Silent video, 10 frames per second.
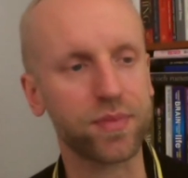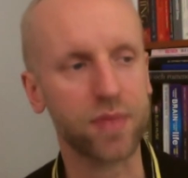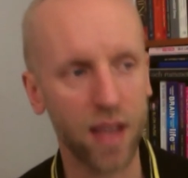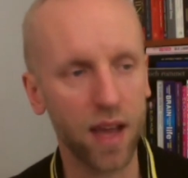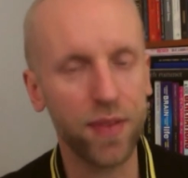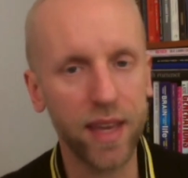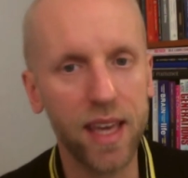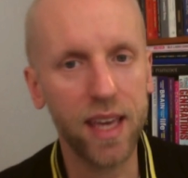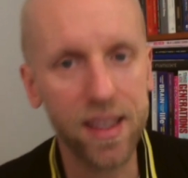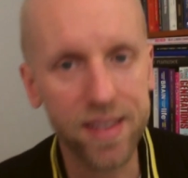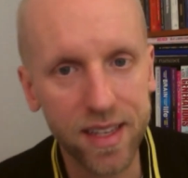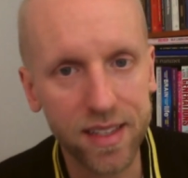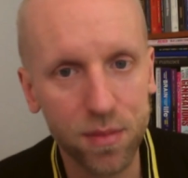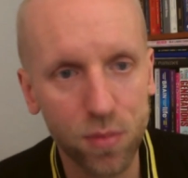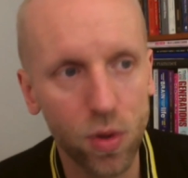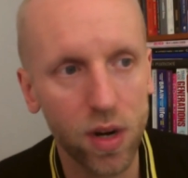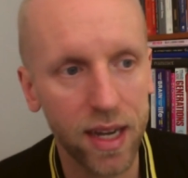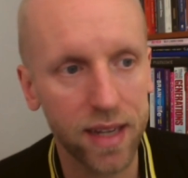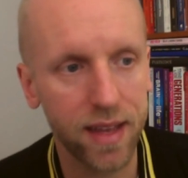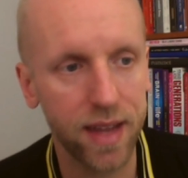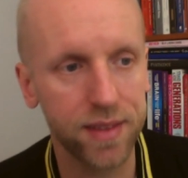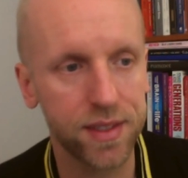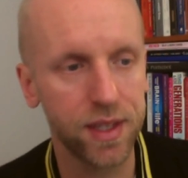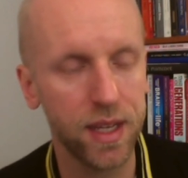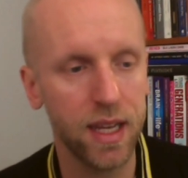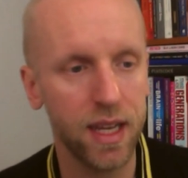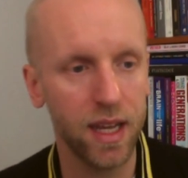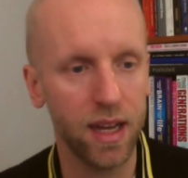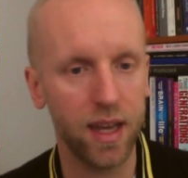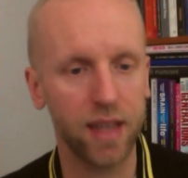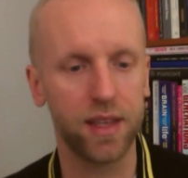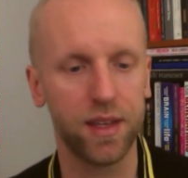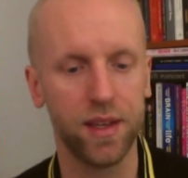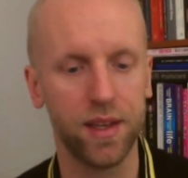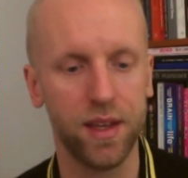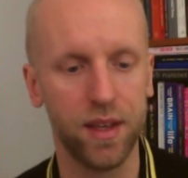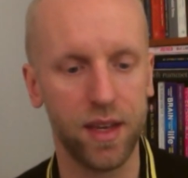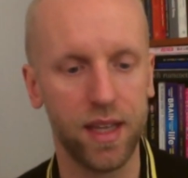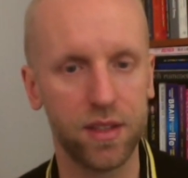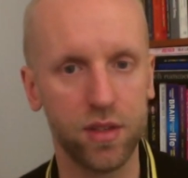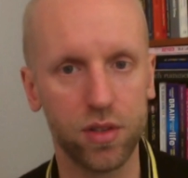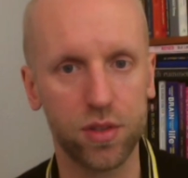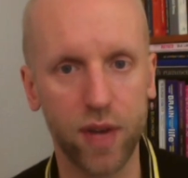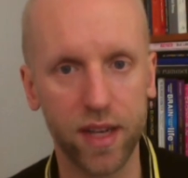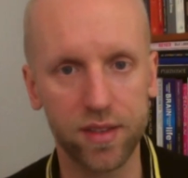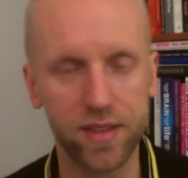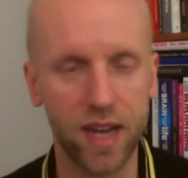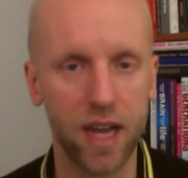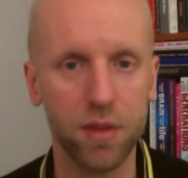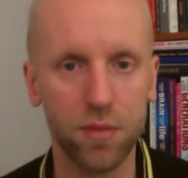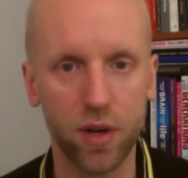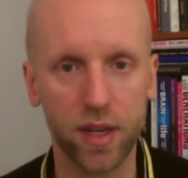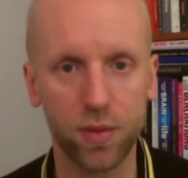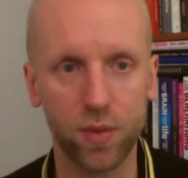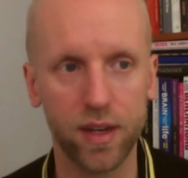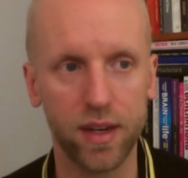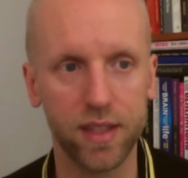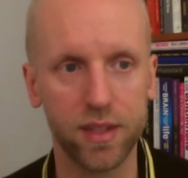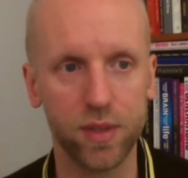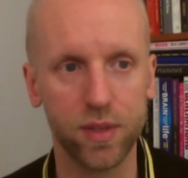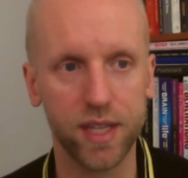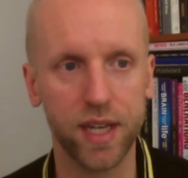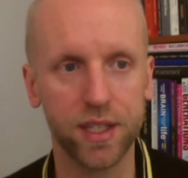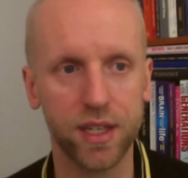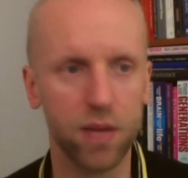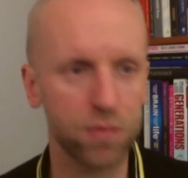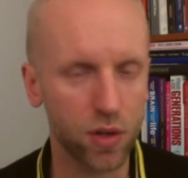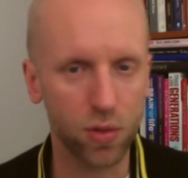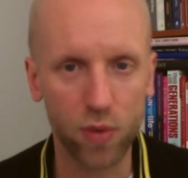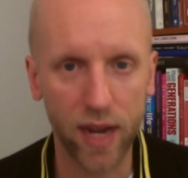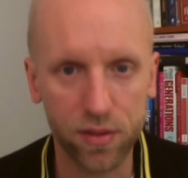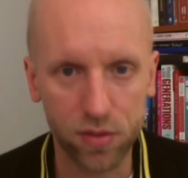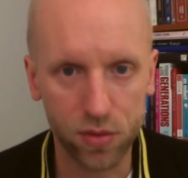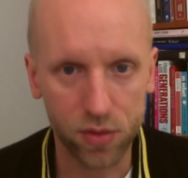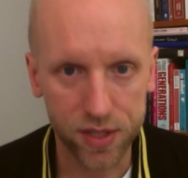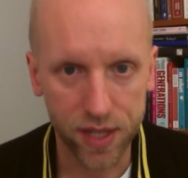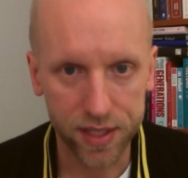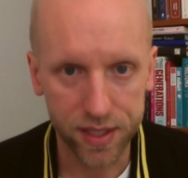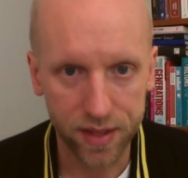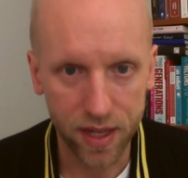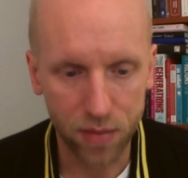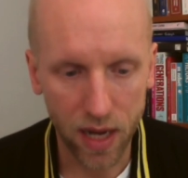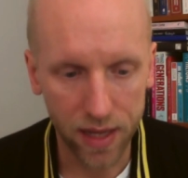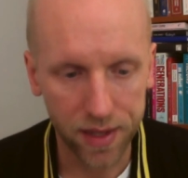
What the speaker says: I think he sees it more like that, like it's not trying to time the market when it's a recession. I'm going to wait for a recession, then buy.